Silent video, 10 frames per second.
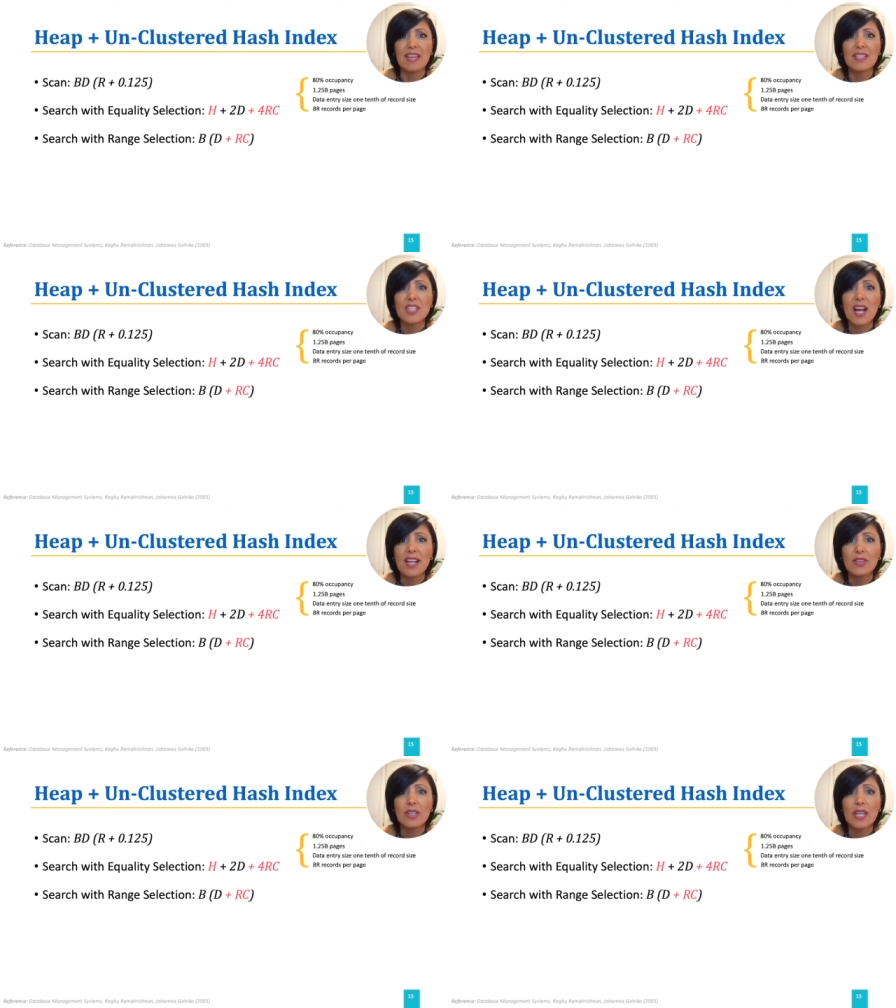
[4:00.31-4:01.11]

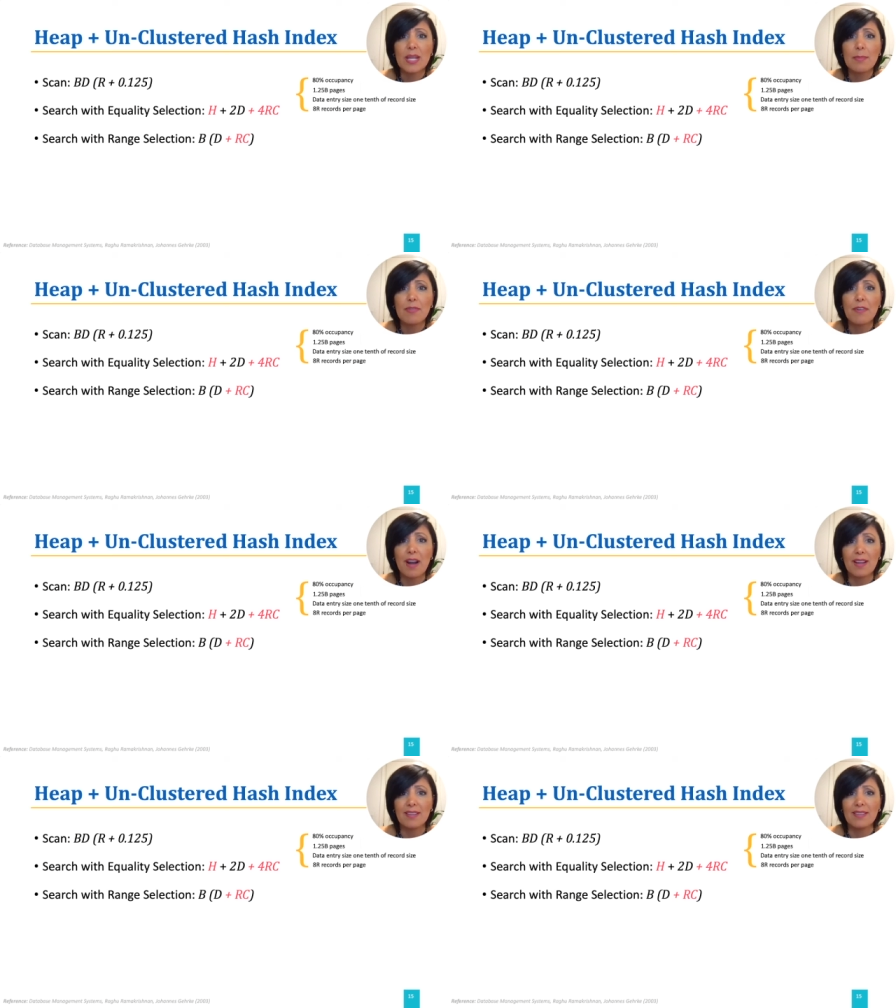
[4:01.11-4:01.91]
entire heap
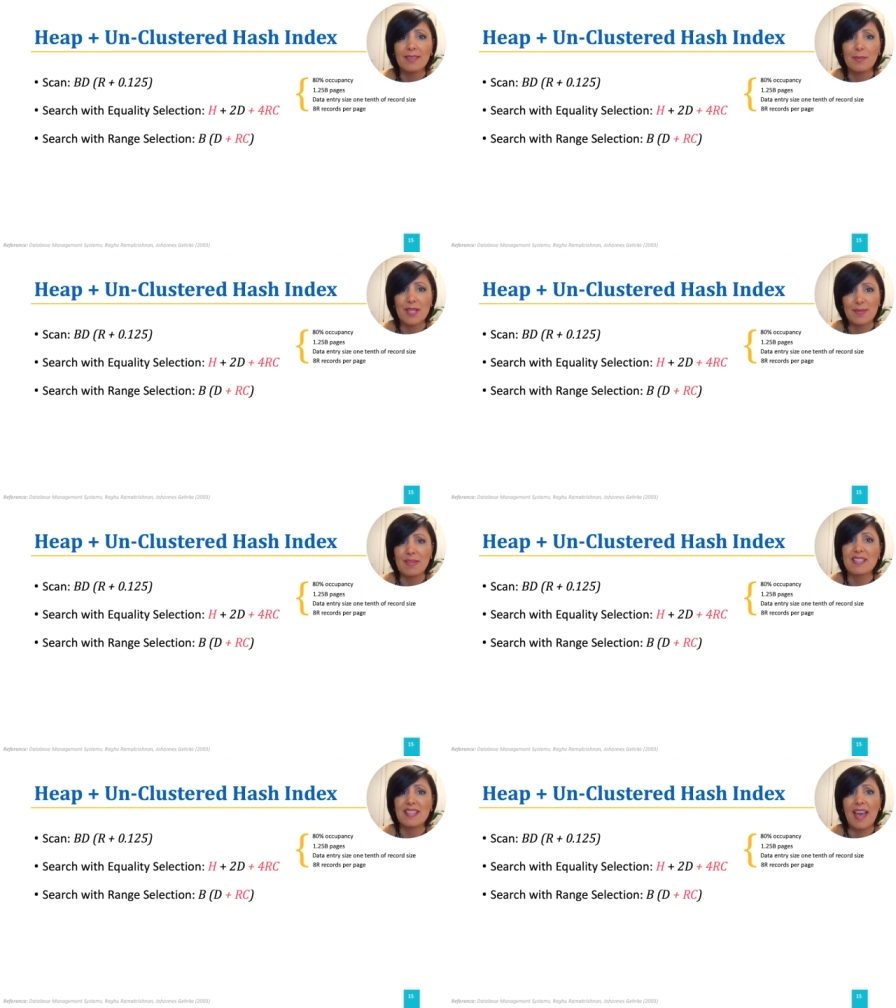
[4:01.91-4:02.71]
file must
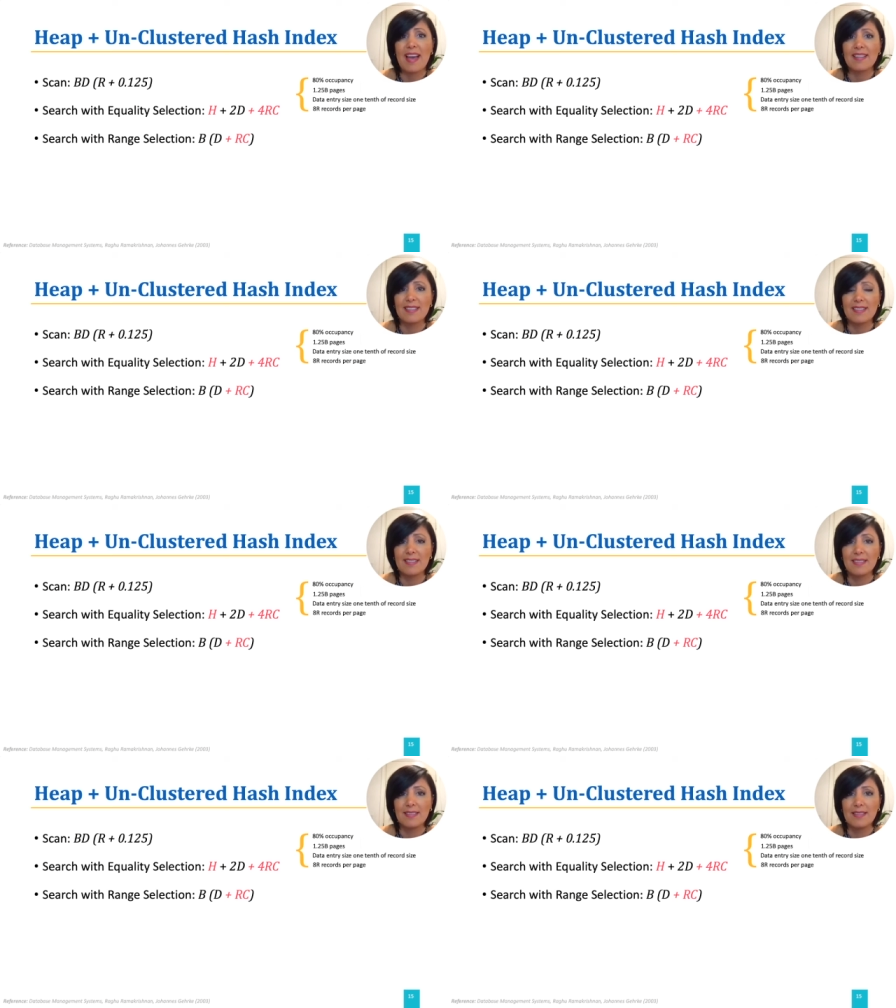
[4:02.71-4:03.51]
be scanned
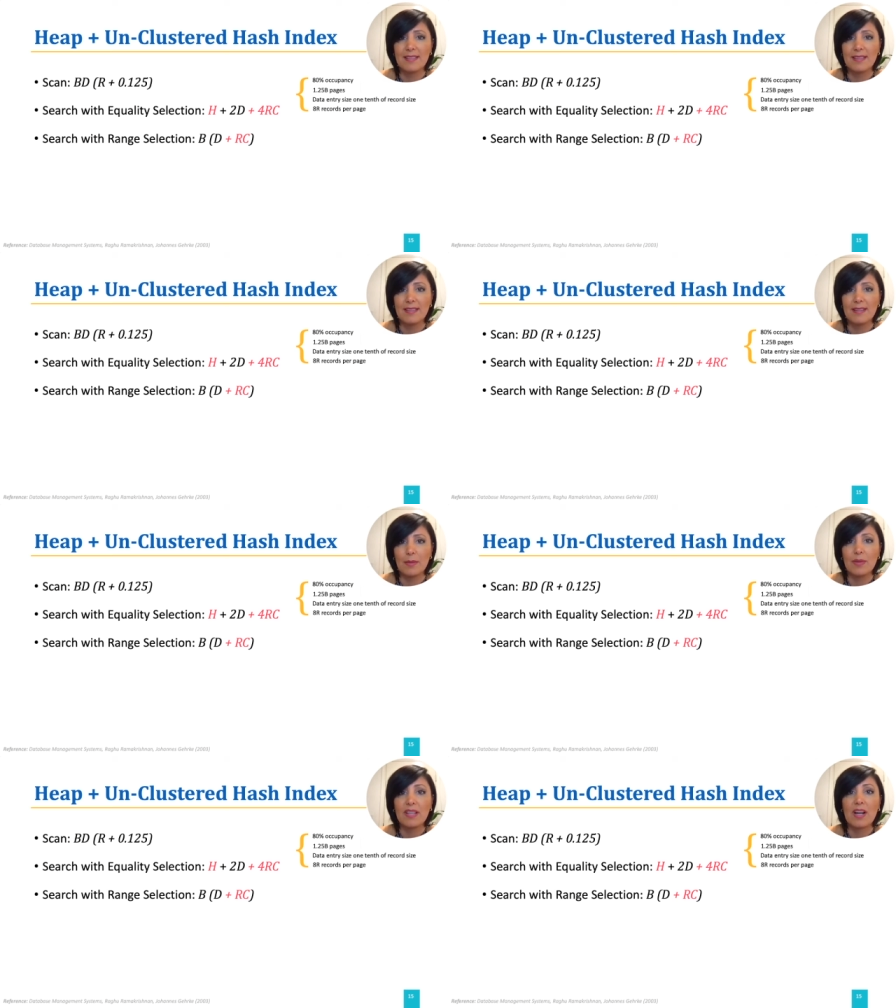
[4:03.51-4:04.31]

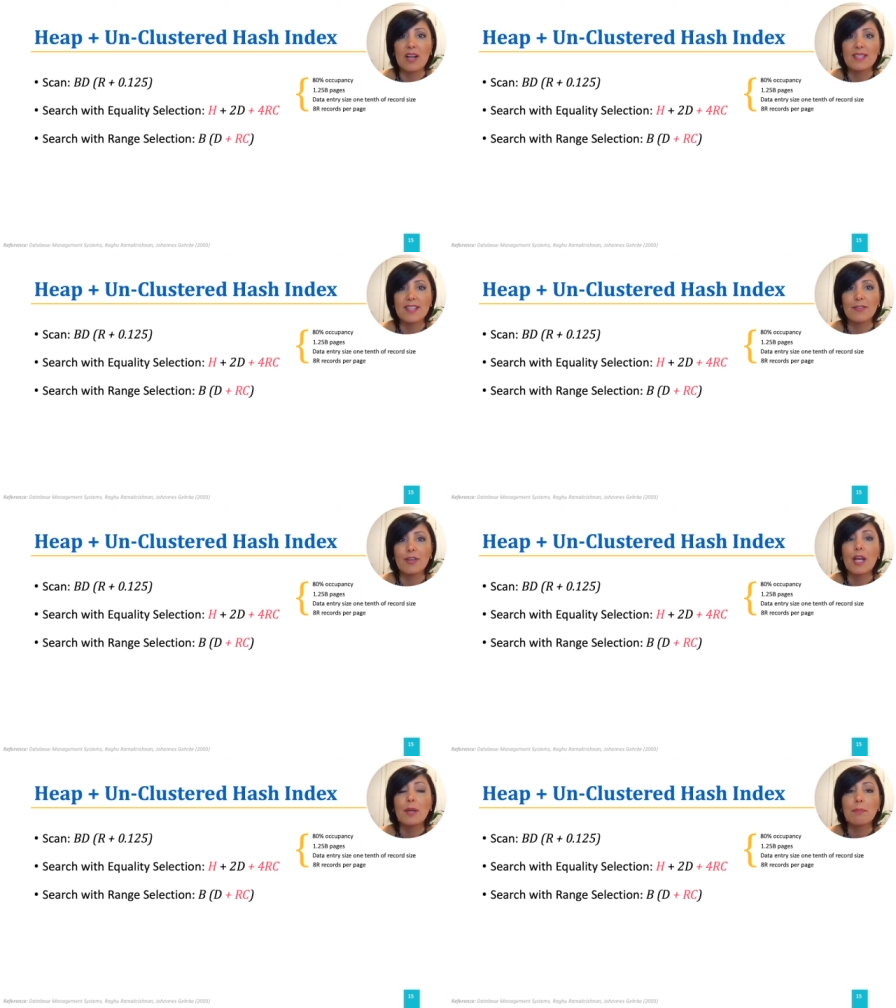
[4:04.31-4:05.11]
with the cost of
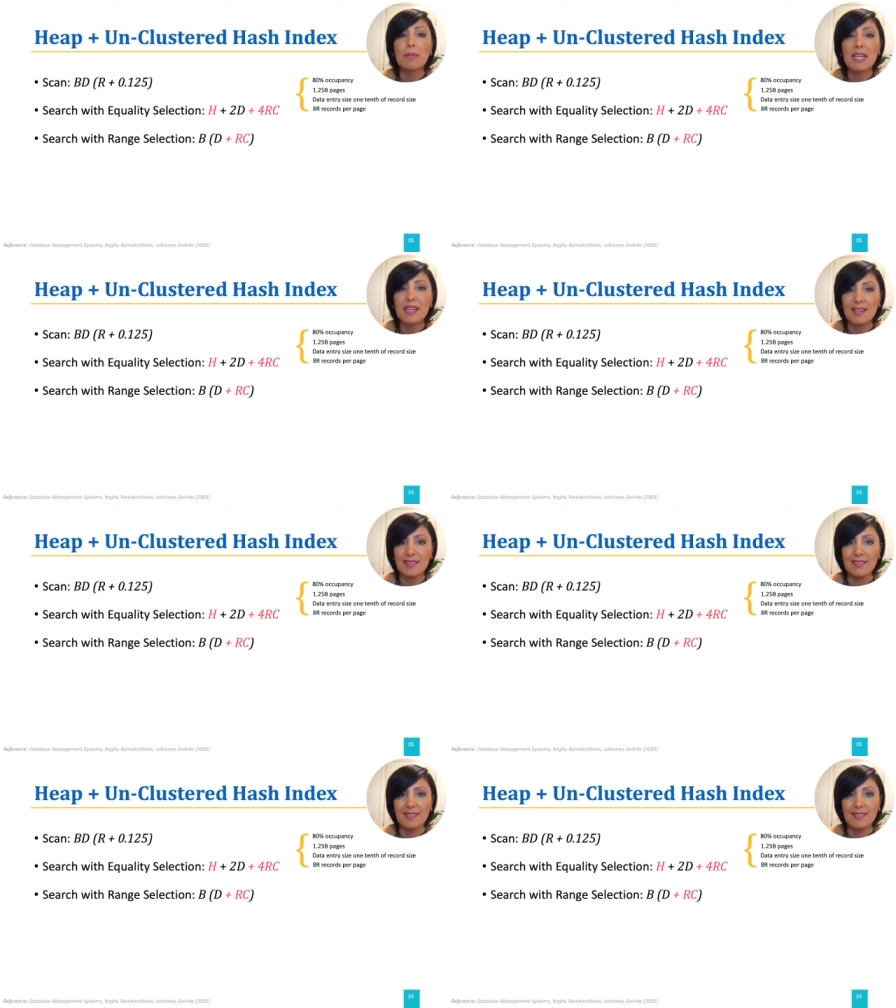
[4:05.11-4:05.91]
B
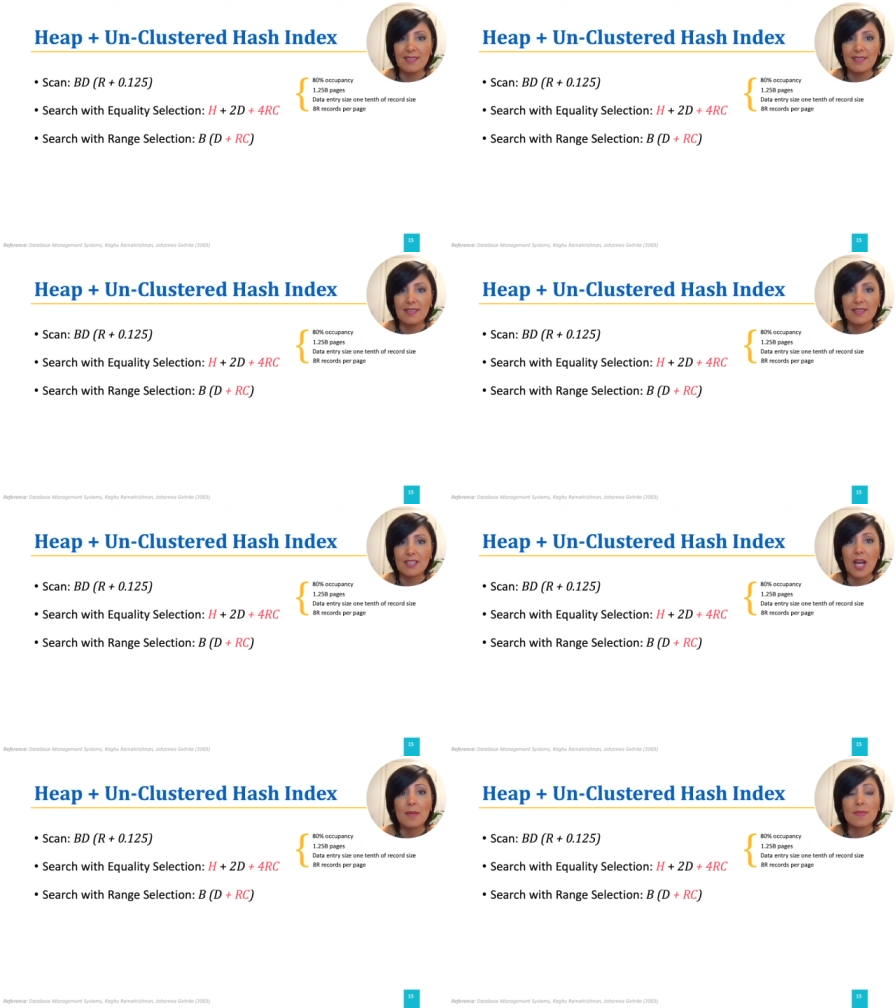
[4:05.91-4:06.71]

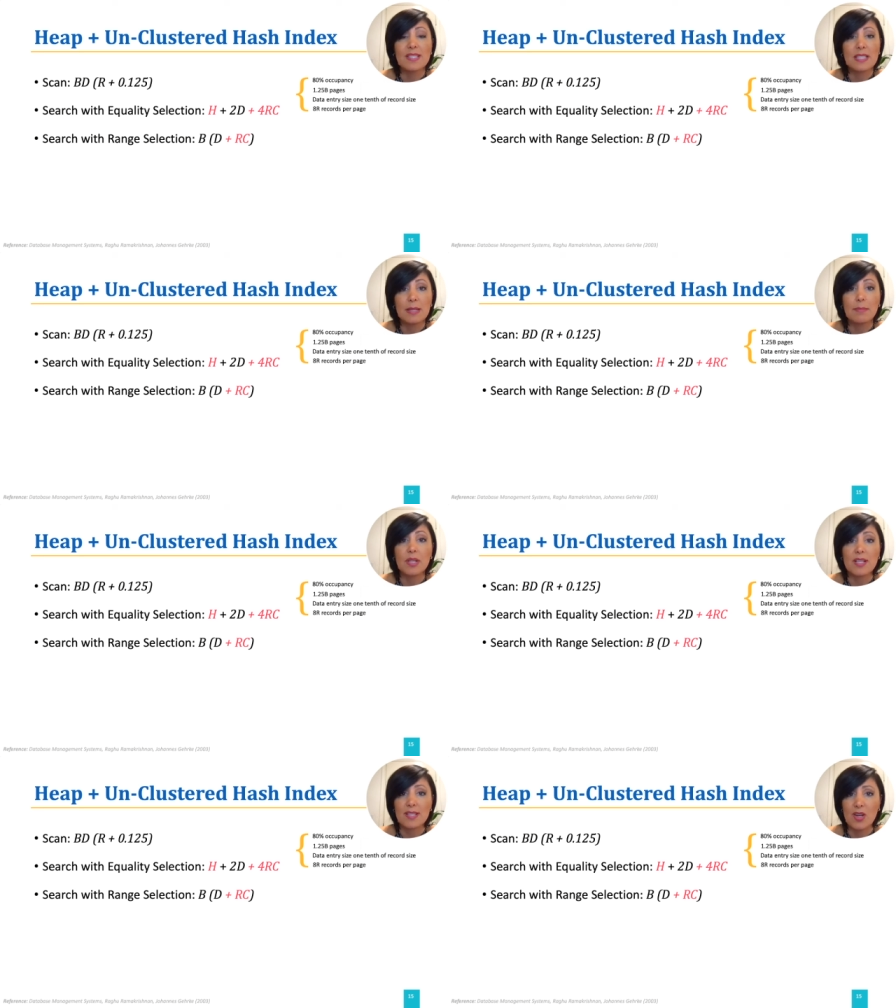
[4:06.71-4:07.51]
times D
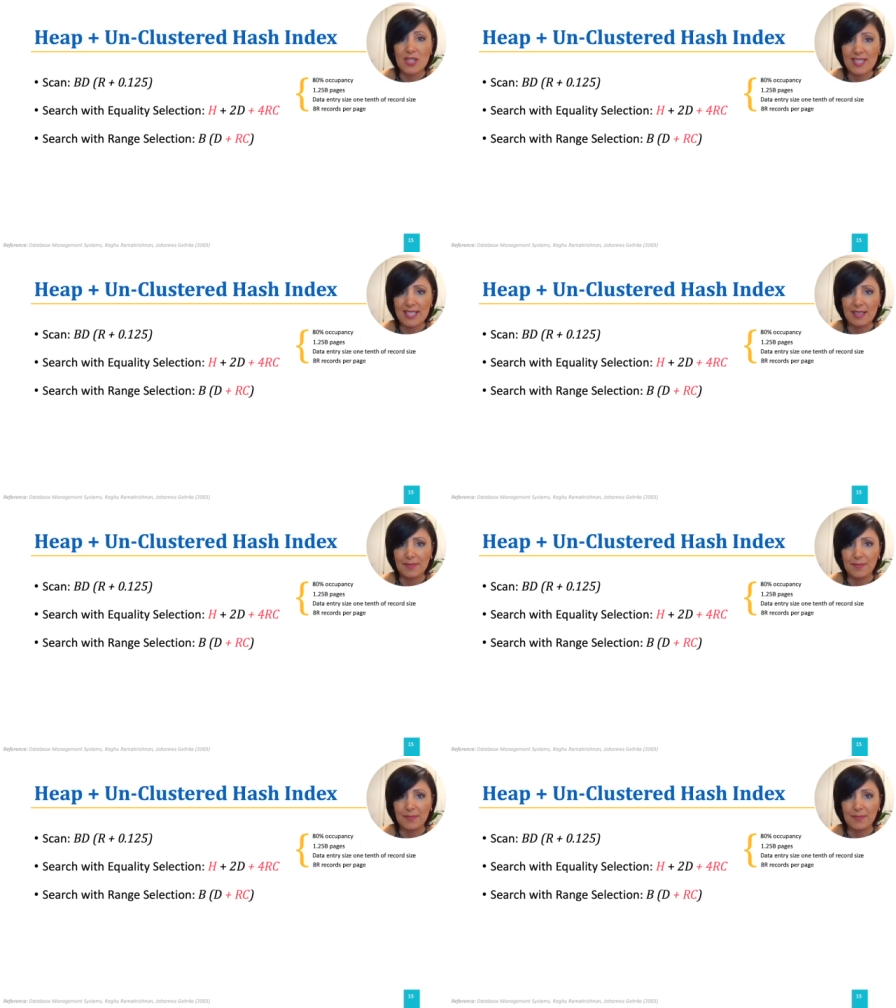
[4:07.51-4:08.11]
plus RC.